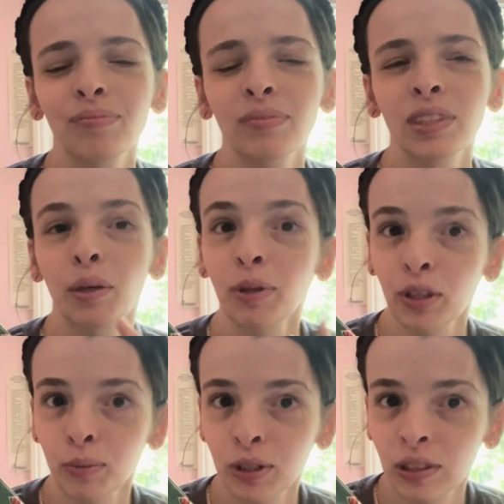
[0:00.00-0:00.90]
some
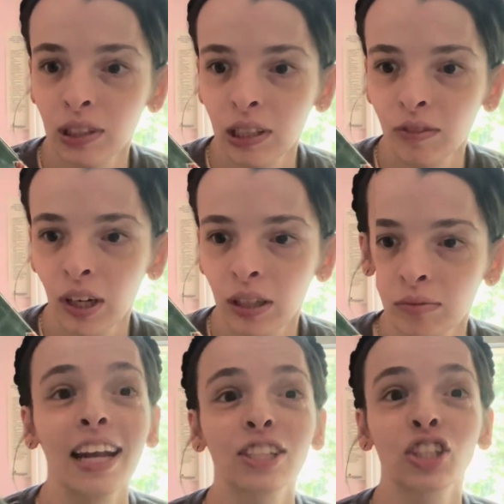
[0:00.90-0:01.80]
other books that I've read,
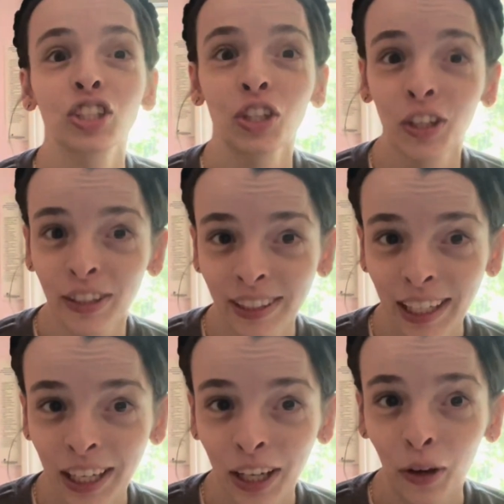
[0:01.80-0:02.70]
and it
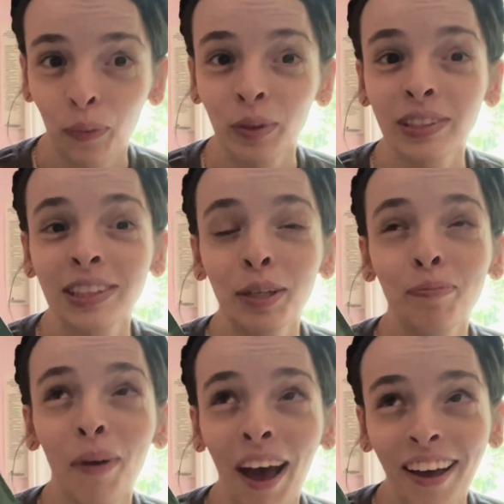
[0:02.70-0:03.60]
certainly was the
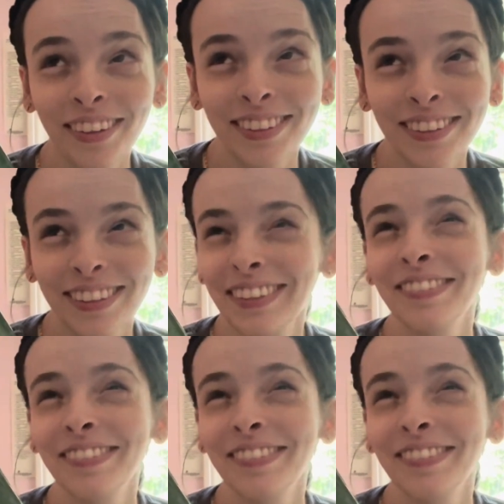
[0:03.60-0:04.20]
best